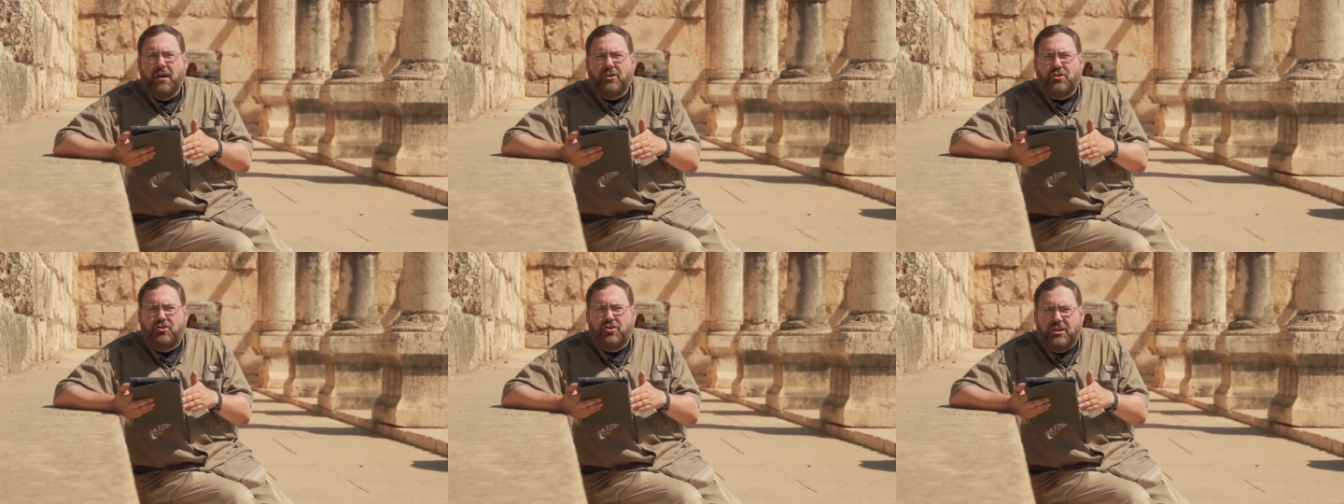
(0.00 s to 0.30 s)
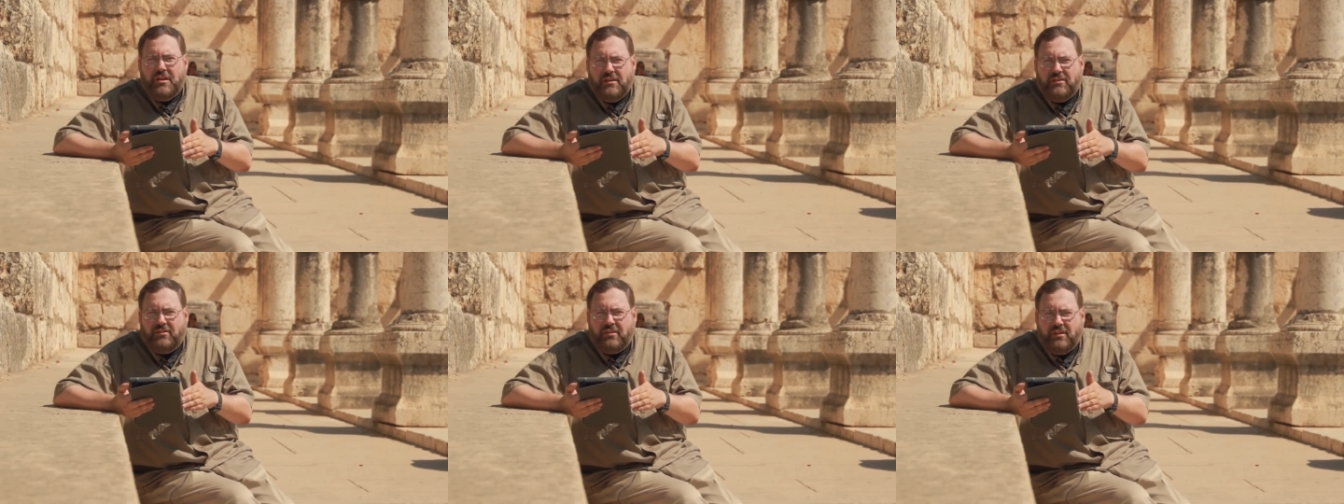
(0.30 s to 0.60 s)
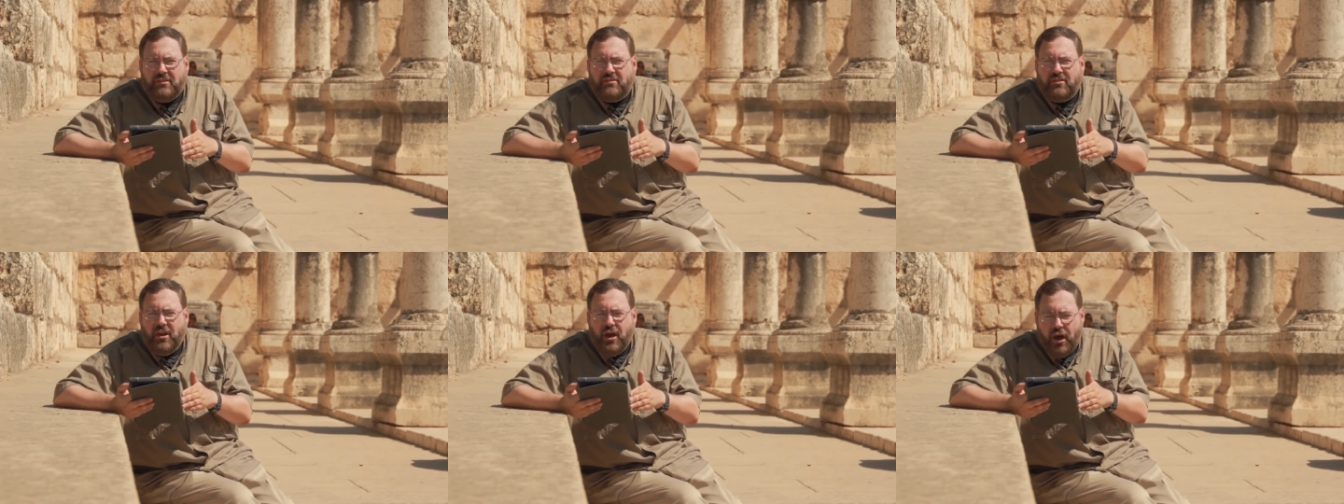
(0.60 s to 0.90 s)

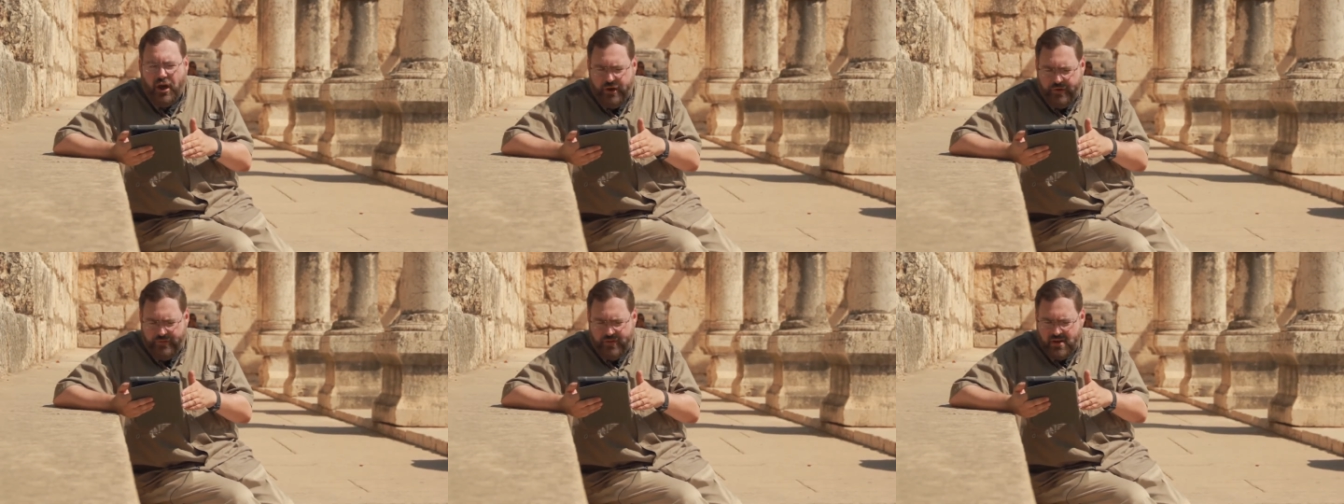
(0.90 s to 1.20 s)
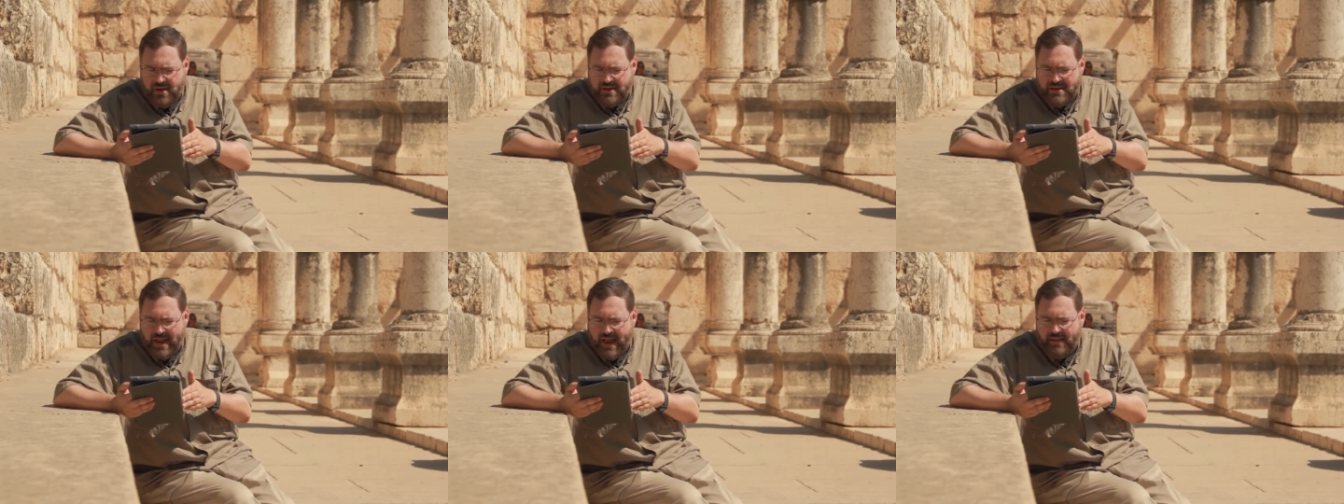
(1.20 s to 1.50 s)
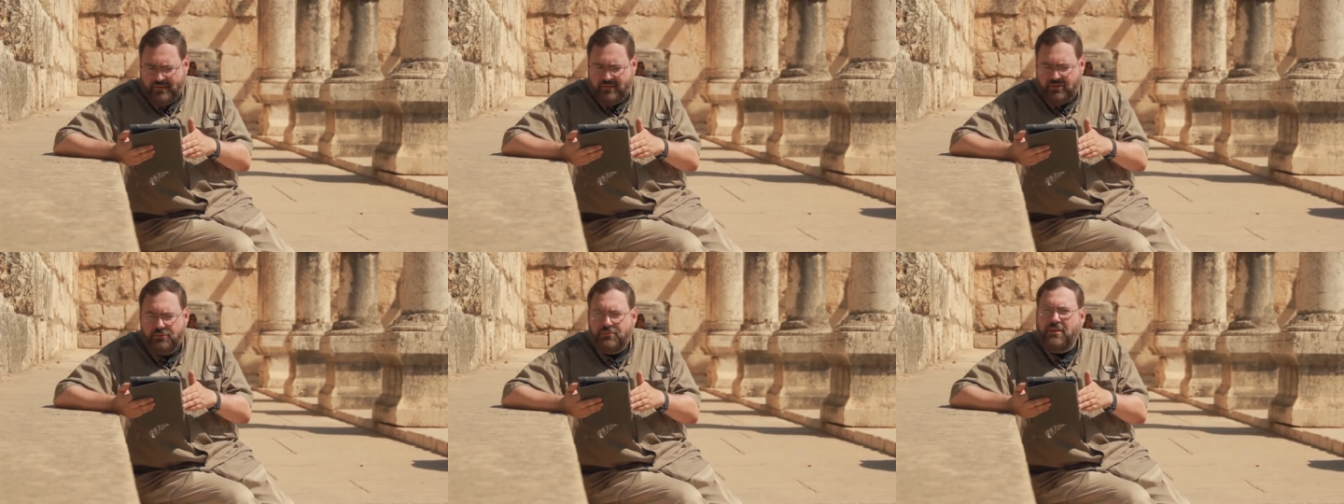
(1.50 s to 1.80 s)
Jesus of
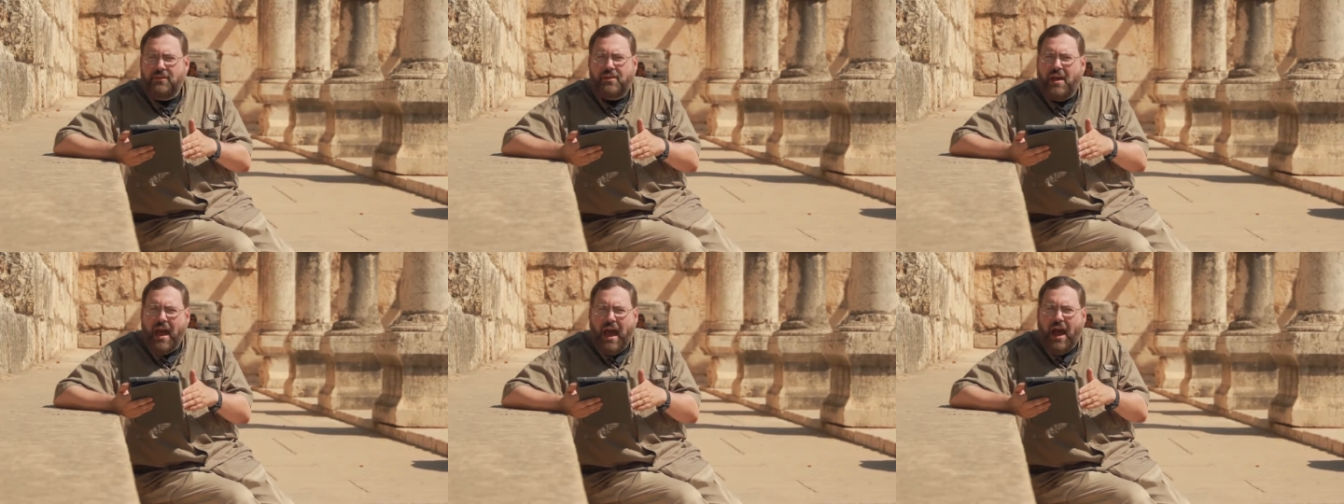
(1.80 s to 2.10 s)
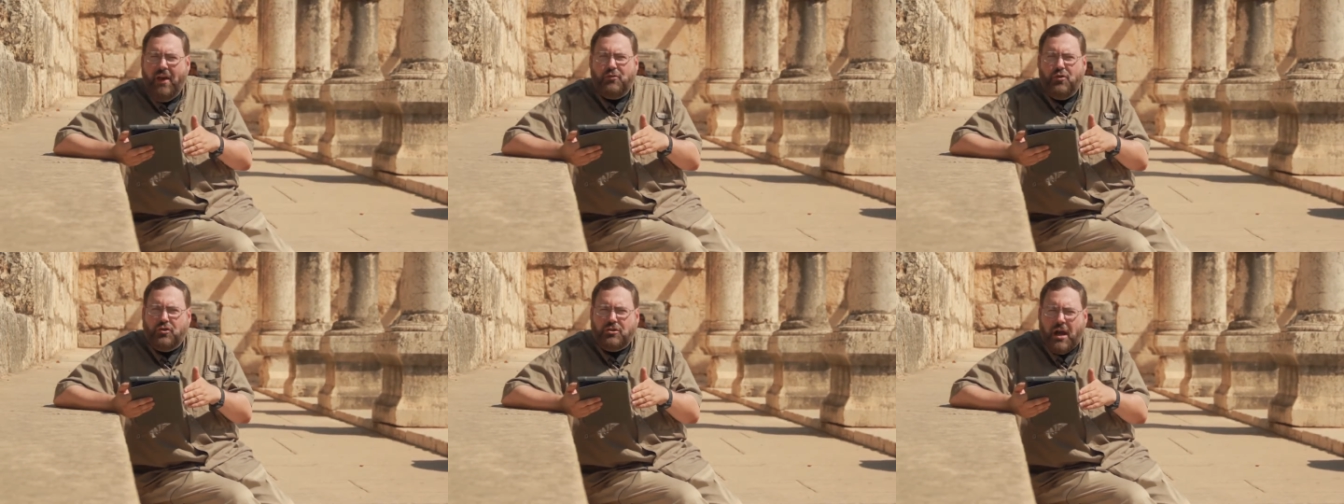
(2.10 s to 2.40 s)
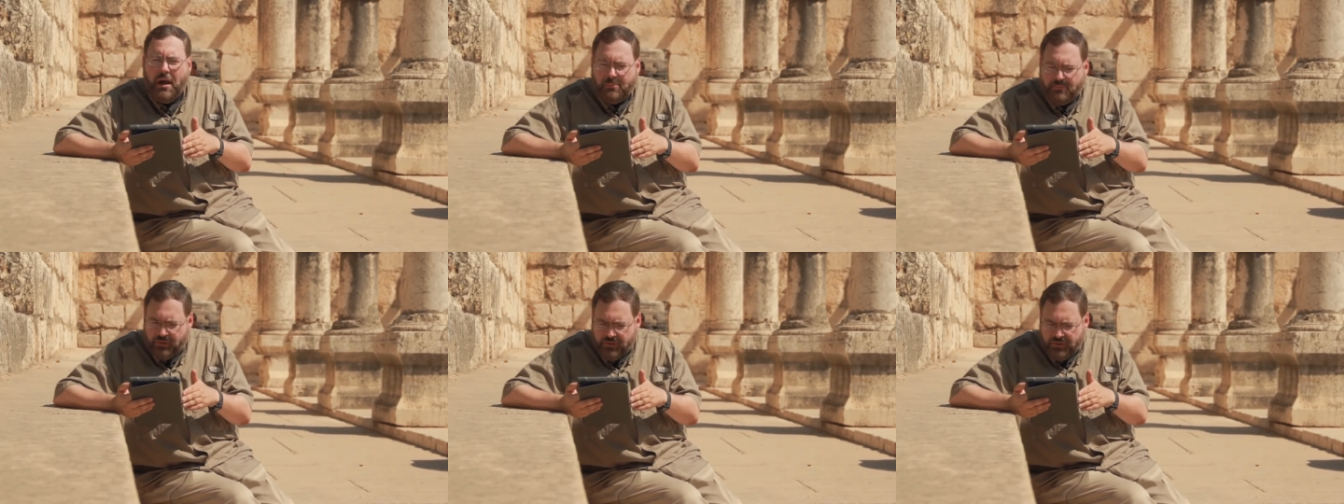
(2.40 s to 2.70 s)
Nazareth, have you
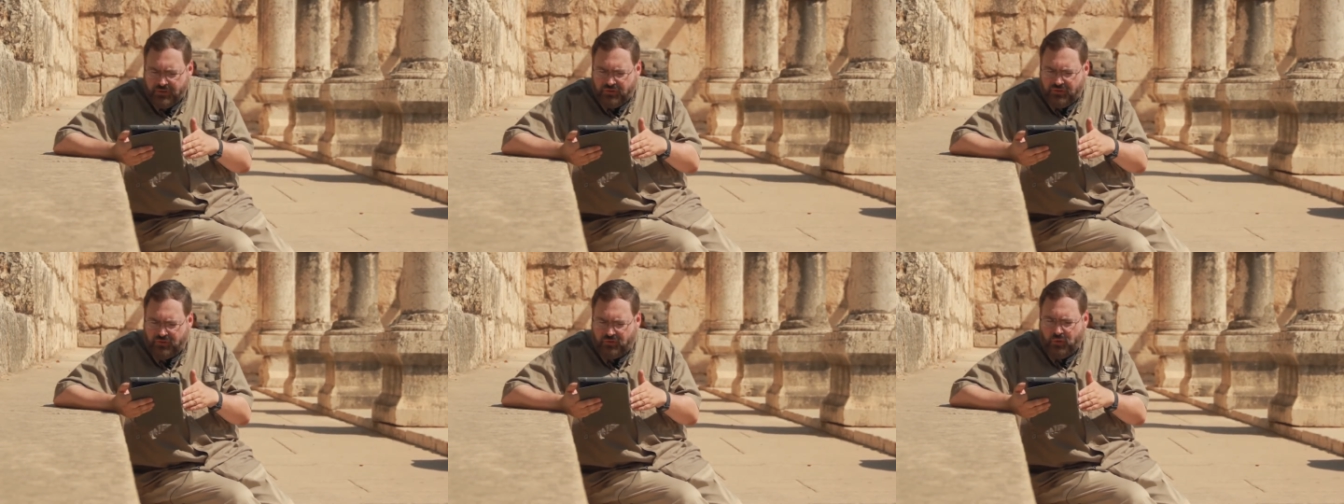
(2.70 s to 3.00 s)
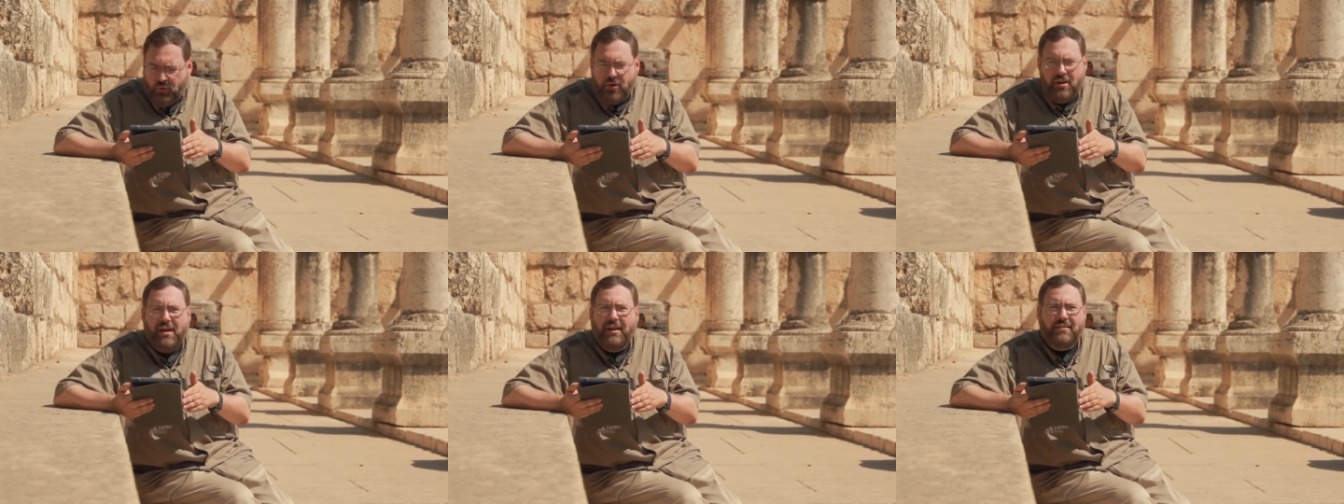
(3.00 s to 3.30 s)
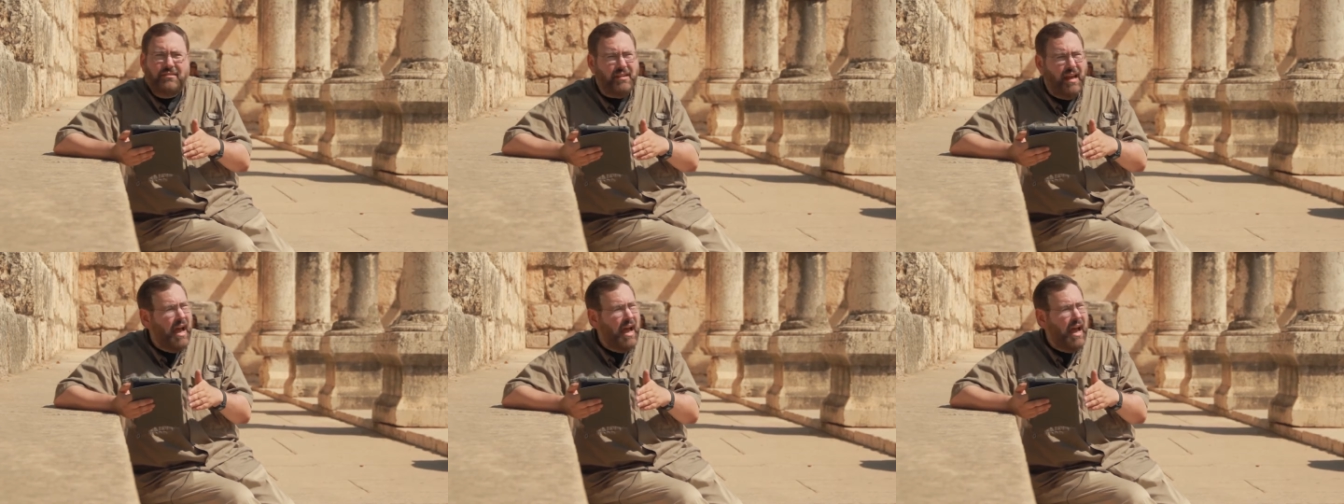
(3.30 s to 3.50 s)
come to destroy us?